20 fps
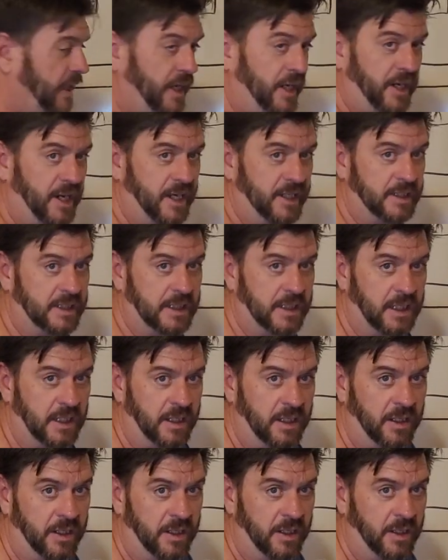Hey guys,
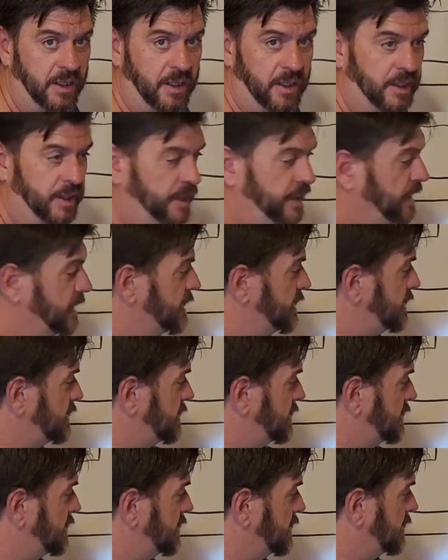
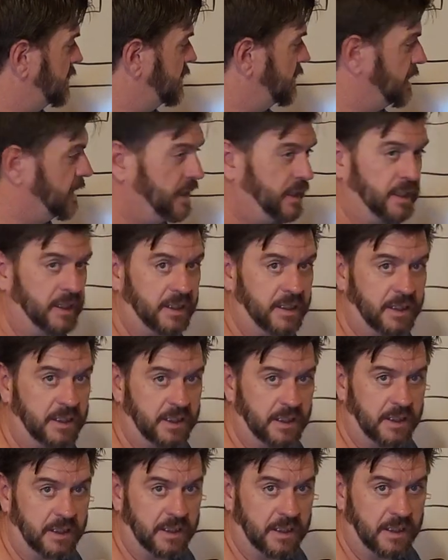this
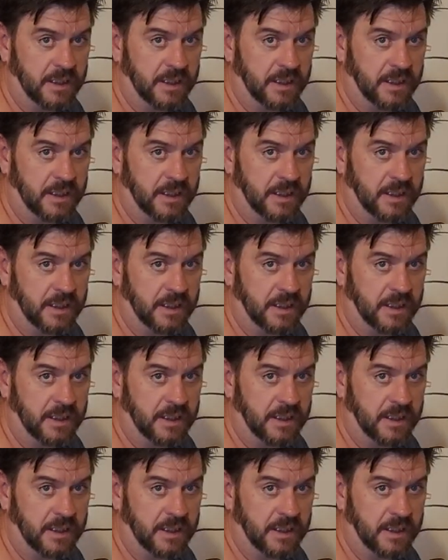is